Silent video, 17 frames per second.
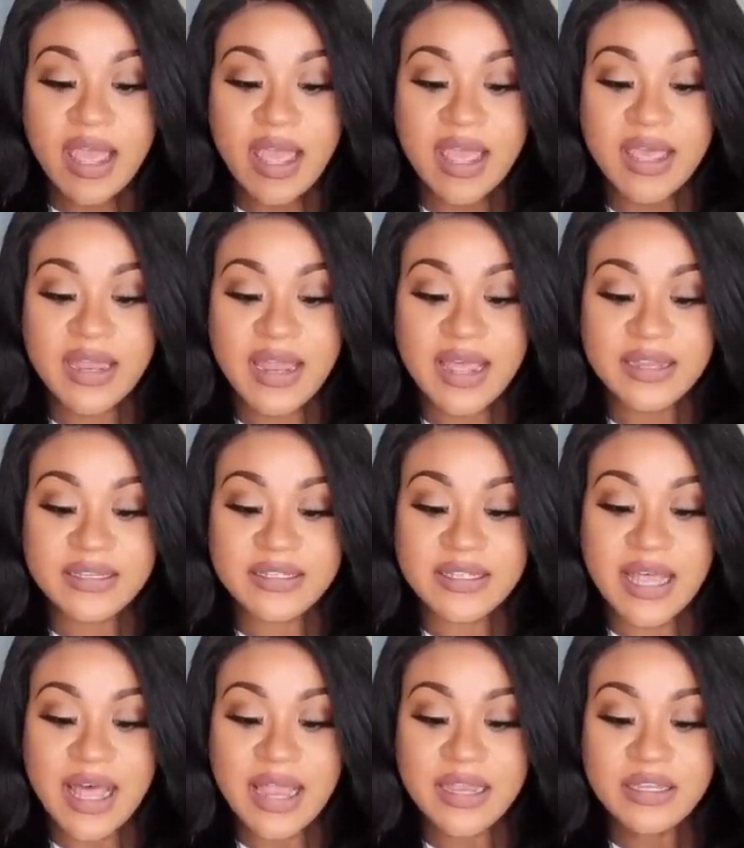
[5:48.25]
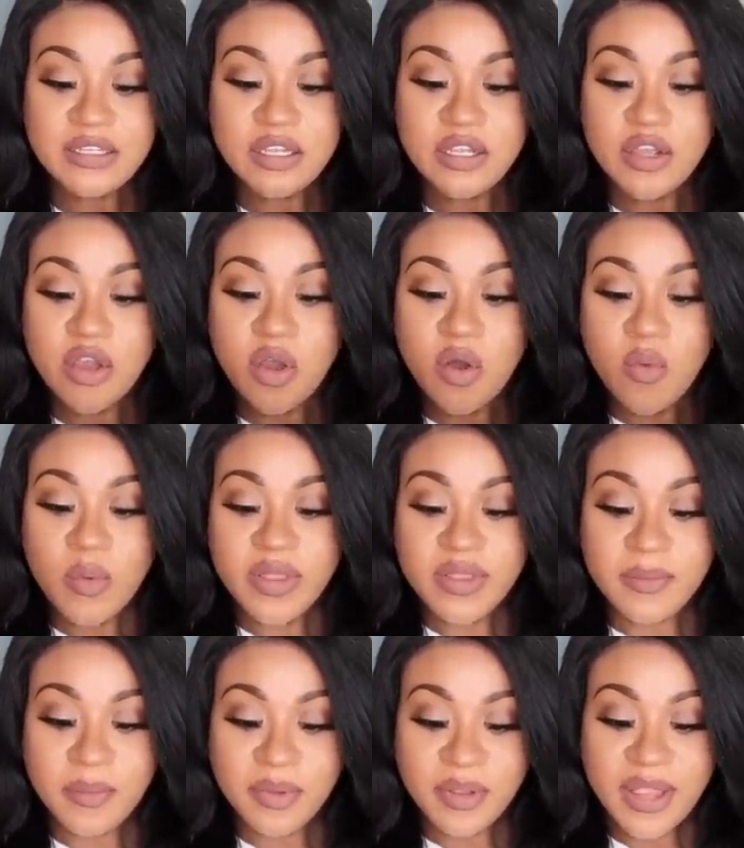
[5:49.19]
and I decided to go
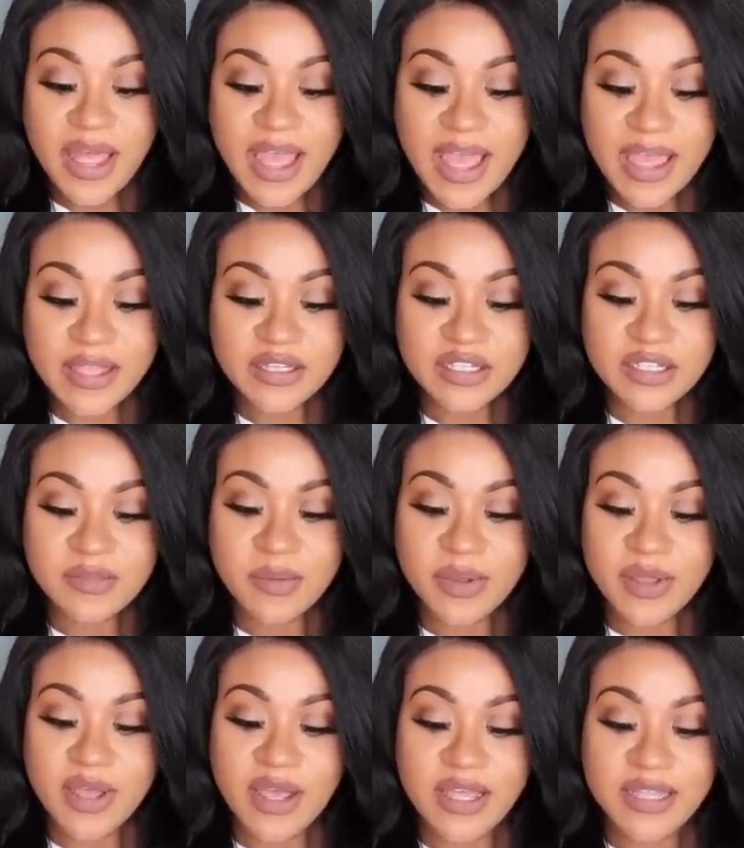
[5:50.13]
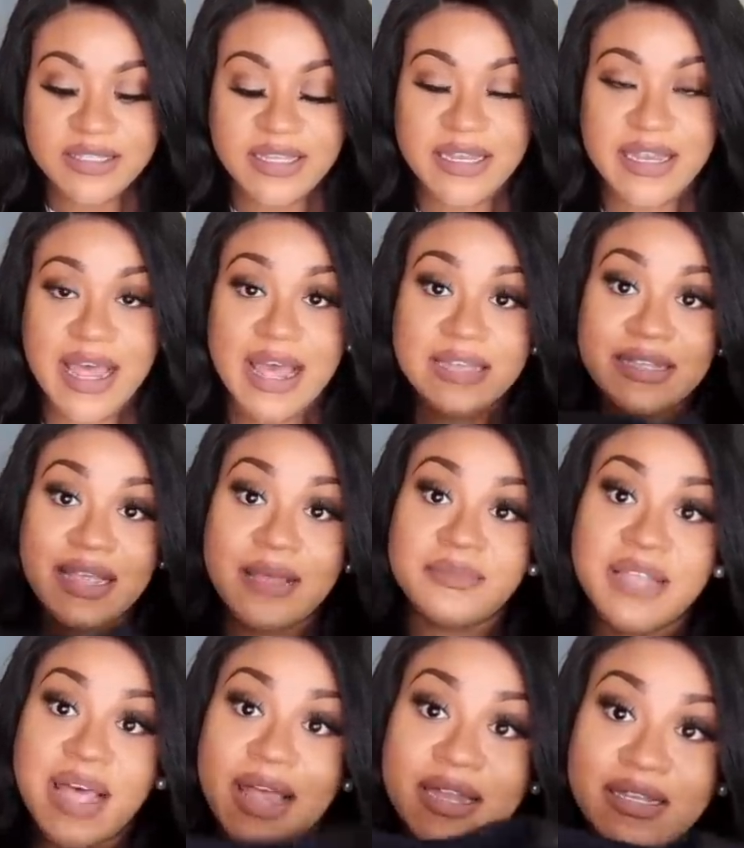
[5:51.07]
with black just because nine
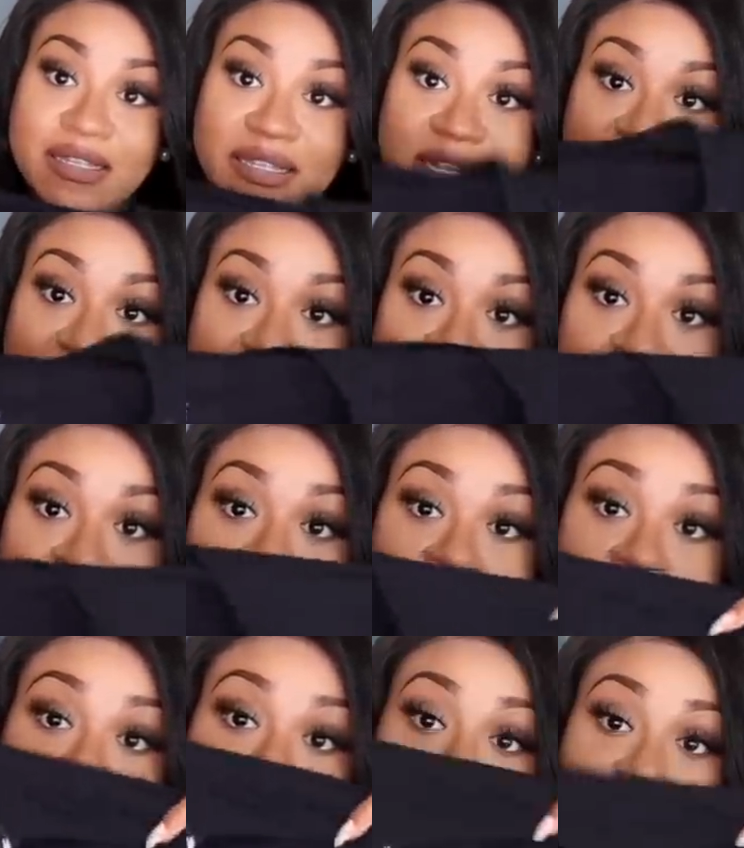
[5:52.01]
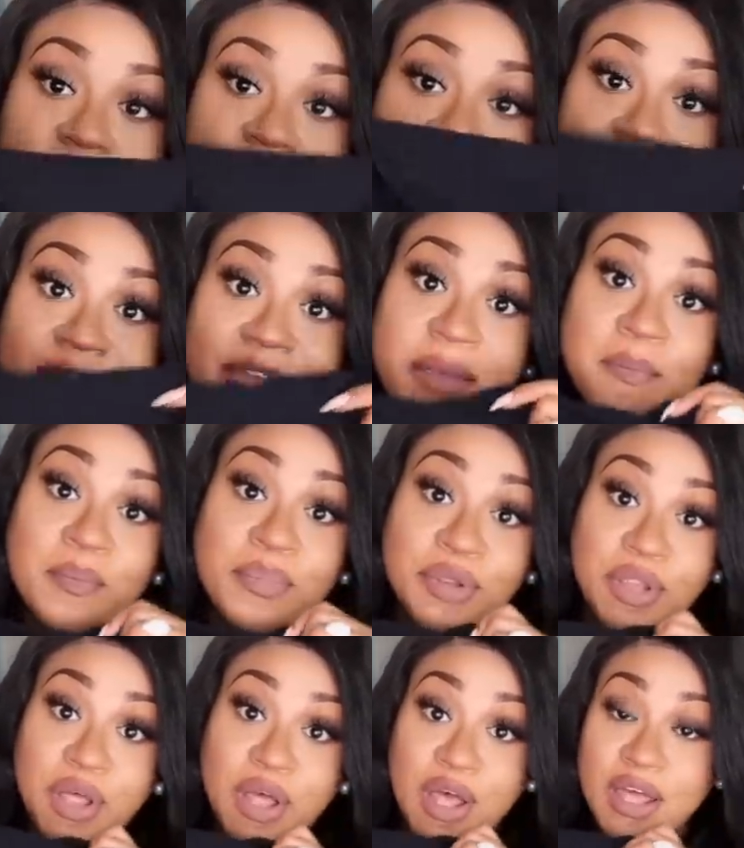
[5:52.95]
times out of 10 you're gonna get
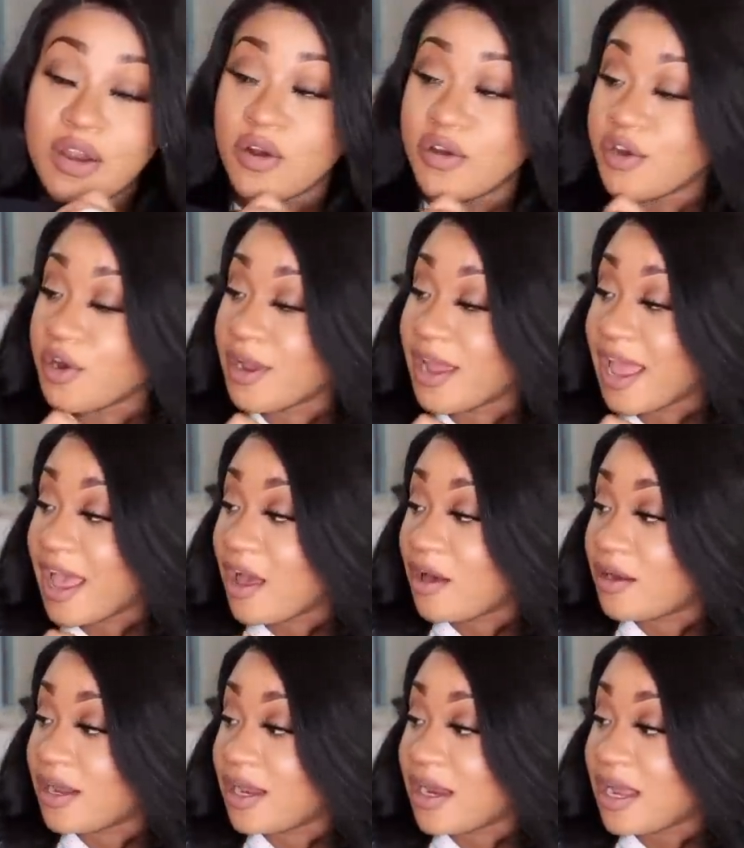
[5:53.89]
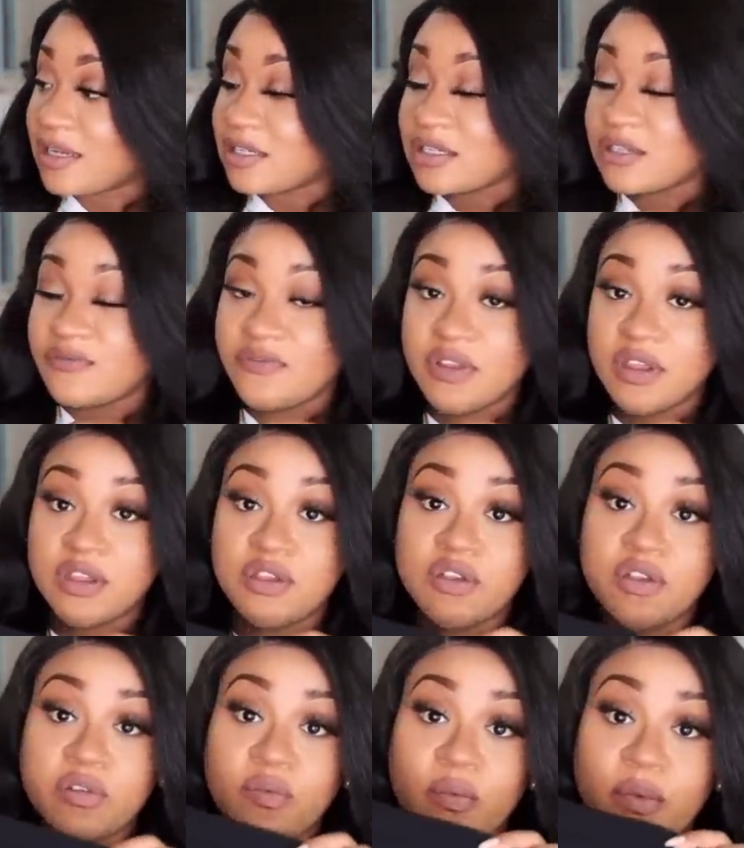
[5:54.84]
blood on your gown and I just
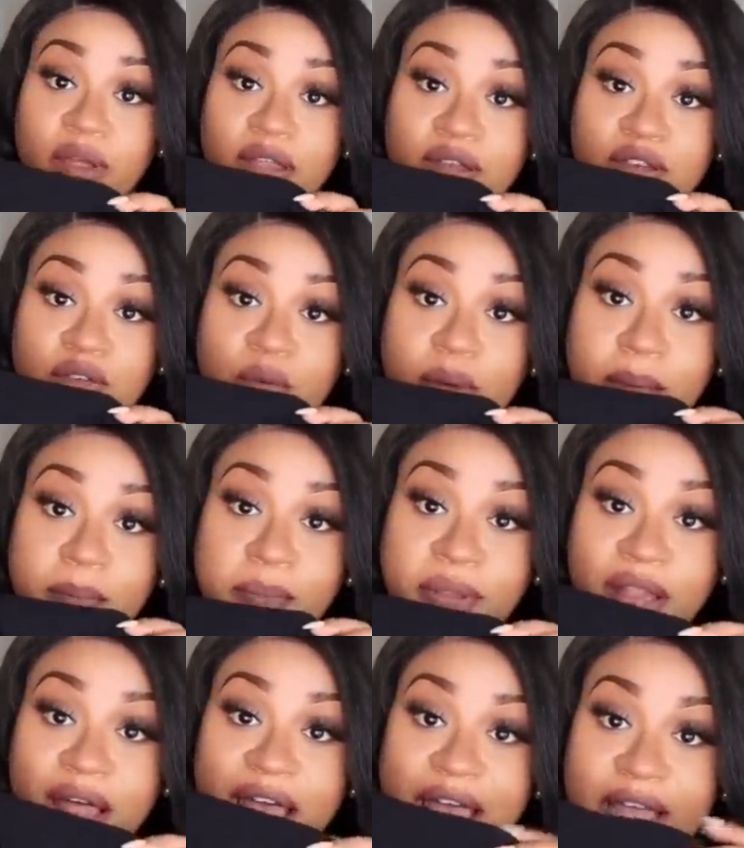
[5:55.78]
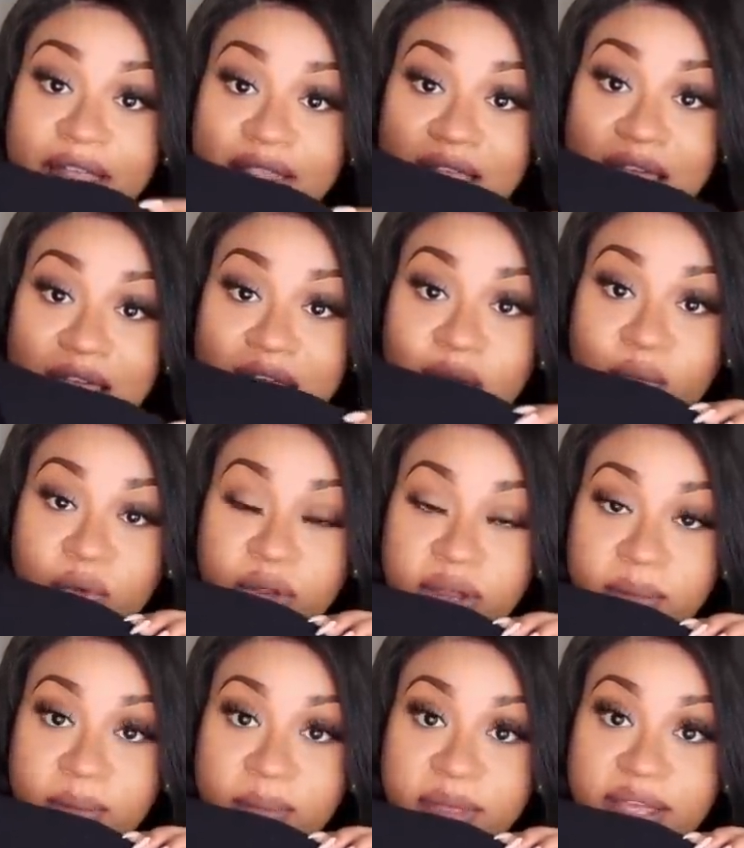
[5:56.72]
figured with doing black that it
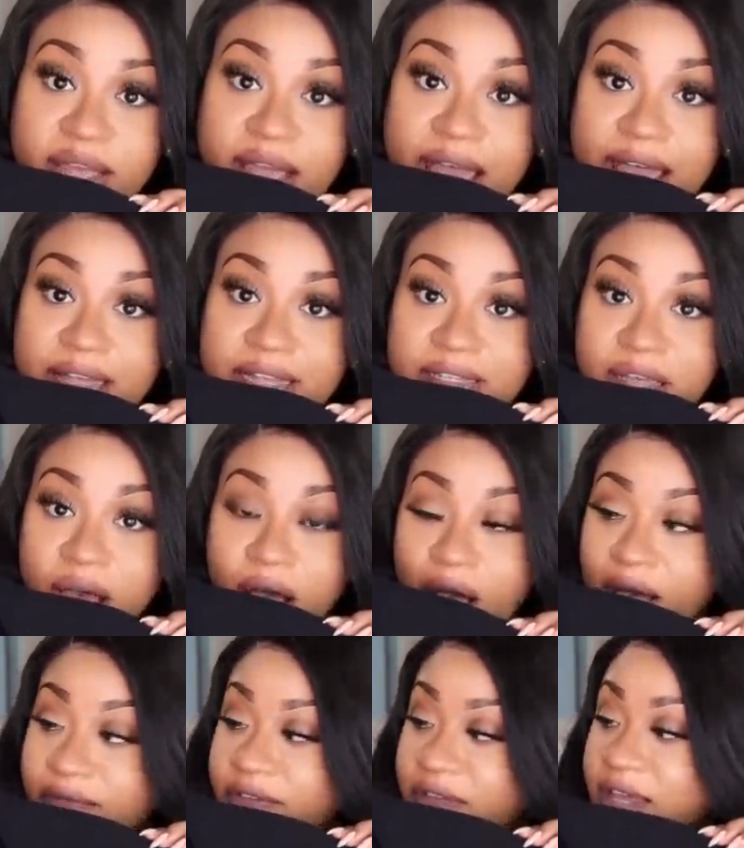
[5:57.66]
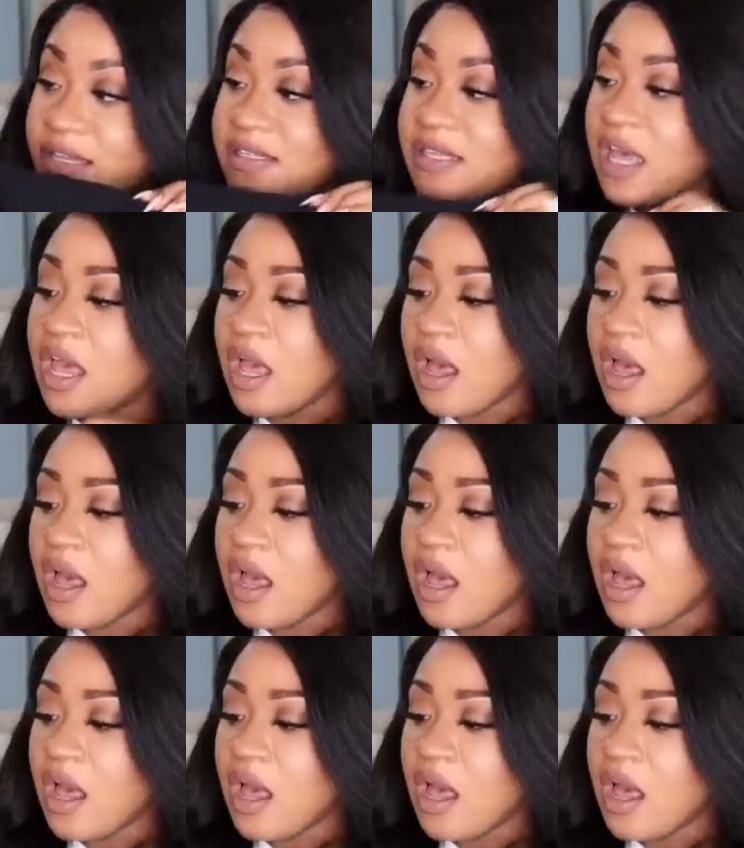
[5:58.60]
wouldn't be as obvious.